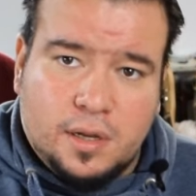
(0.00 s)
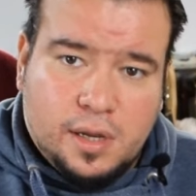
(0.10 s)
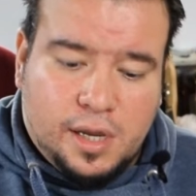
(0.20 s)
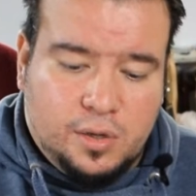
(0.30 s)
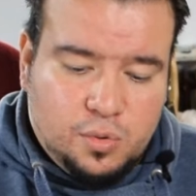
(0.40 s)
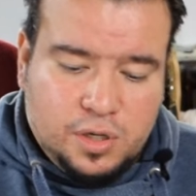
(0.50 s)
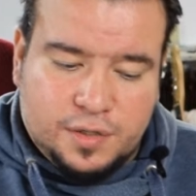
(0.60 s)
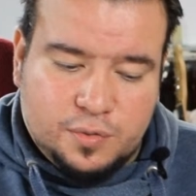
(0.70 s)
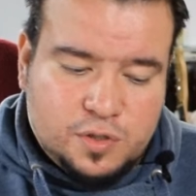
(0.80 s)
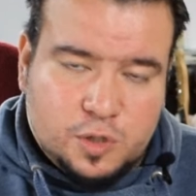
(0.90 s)
and you need
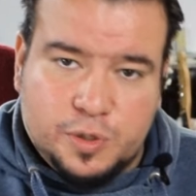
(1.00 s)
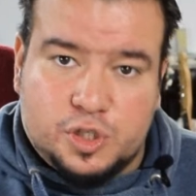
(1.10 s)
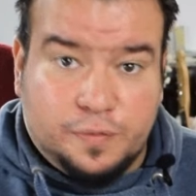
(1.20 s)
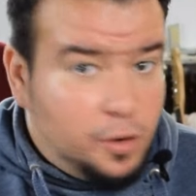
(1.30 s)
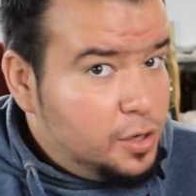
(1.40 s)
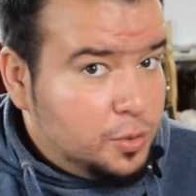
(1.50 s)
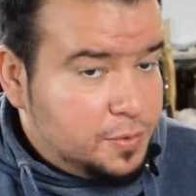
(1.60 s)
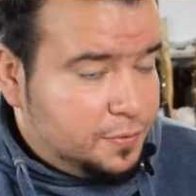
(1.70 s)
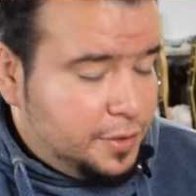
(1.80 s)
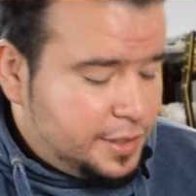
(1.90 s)
to switch
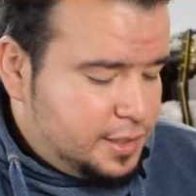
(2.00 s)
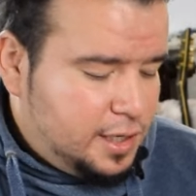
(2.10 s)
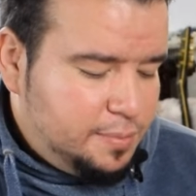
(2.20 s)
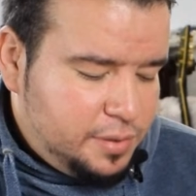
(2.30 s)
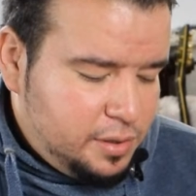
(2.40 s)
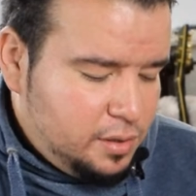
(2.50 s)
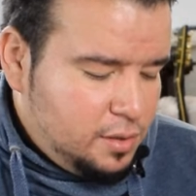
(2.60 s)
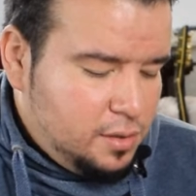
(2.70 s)
volumes, for example,